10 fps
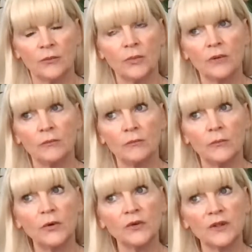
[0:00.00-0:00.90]
But
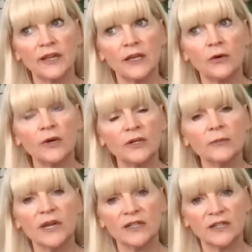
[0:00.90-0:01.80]
mostly go into
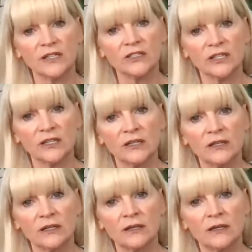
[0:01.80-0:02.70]
meditation.